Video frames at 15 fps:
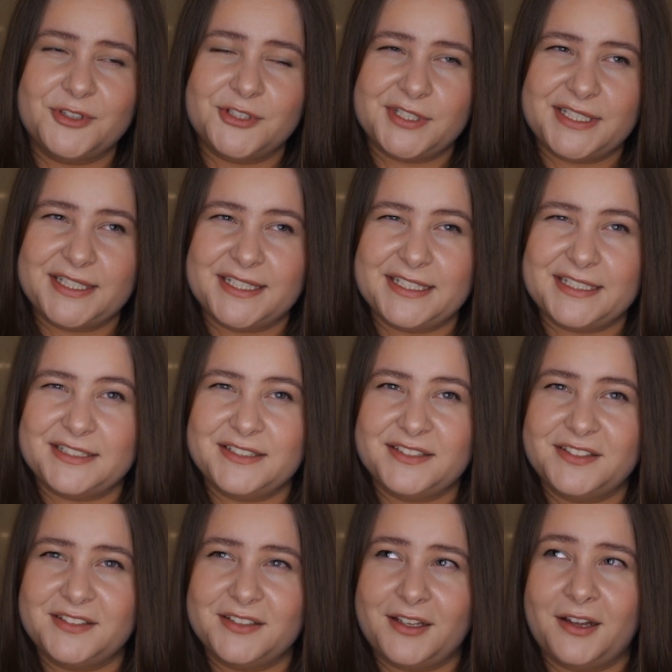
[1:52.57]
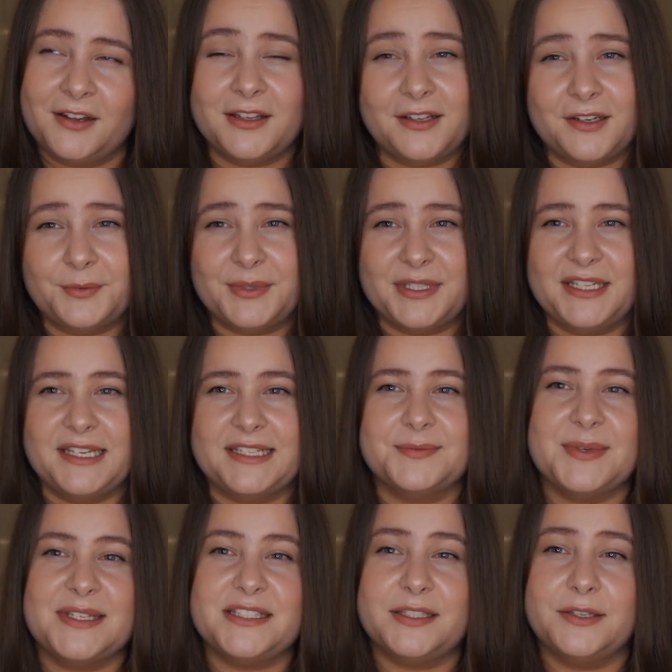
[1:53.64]
but it is a little bit
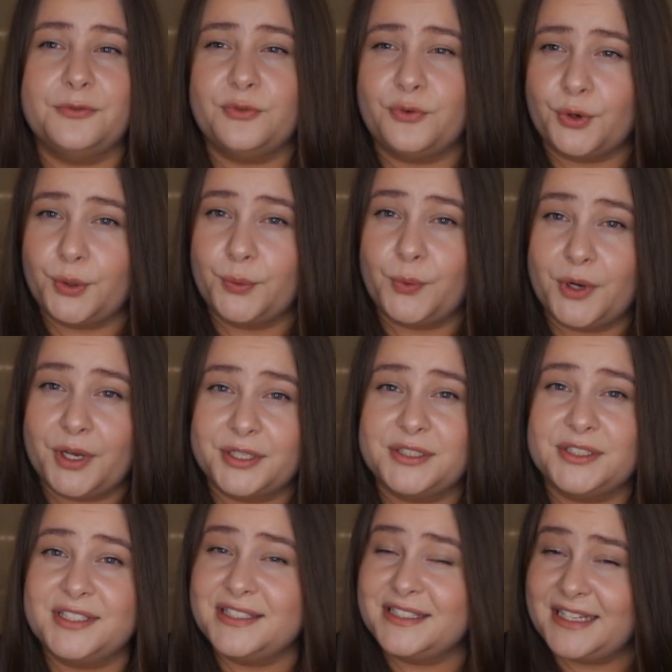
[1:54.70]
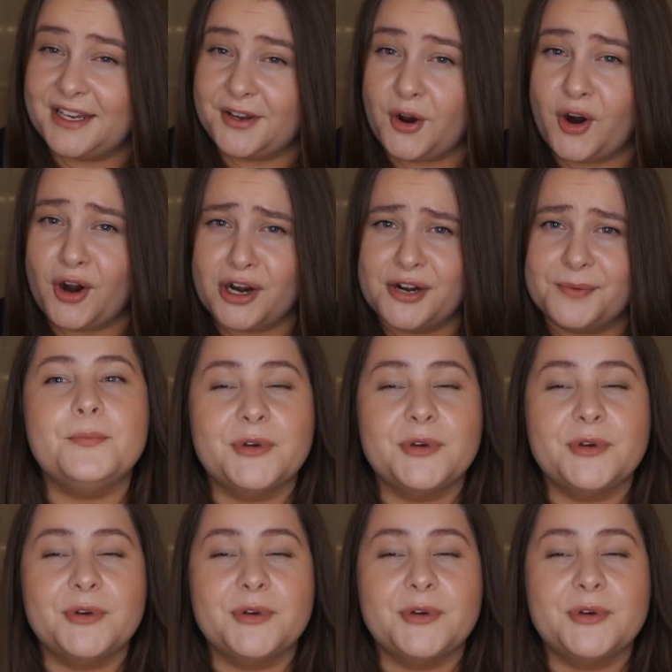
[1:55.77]
expensive for what they are.